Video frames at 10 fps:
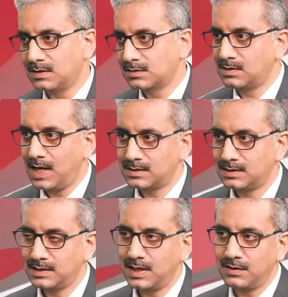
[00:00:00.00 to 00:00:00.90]
So
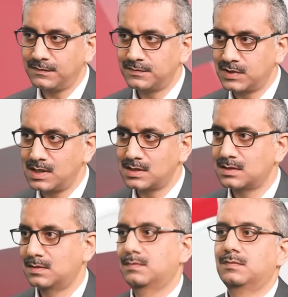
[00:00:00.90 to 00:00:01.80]
that kind of
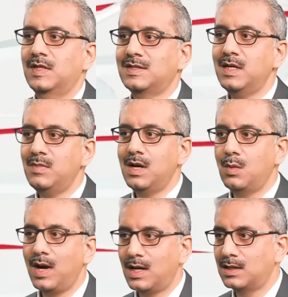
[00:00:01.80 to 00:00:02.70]
gels extremely
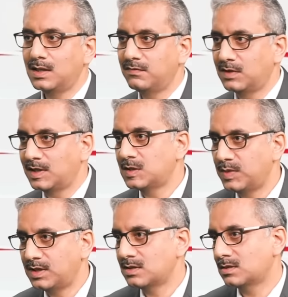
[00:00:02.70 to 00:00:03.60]
well, giving an
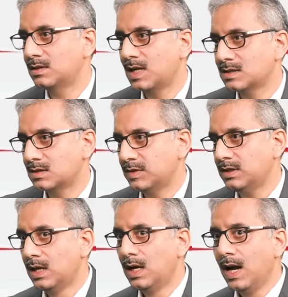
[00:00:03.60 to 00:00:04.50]
experience to the customer
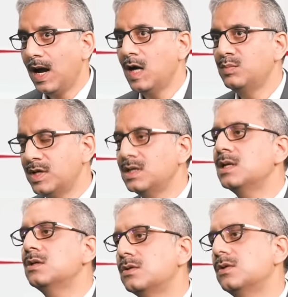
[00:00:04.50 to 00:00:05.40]
and
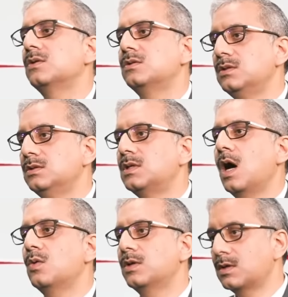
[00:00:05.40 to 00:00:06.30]
bringing
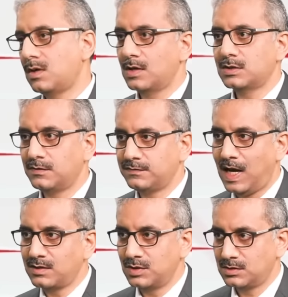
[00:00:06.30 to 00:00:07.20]
down your cost of
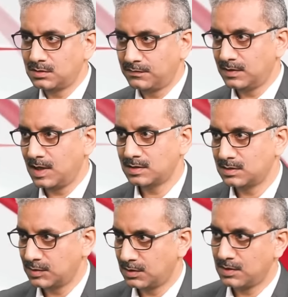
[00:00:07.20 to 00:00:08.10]
acquisition of a
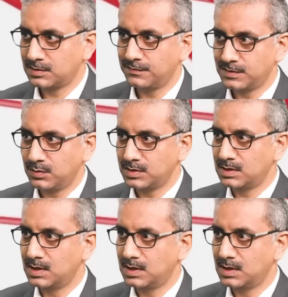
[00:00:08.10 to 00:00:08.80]
customer, cost of servicing a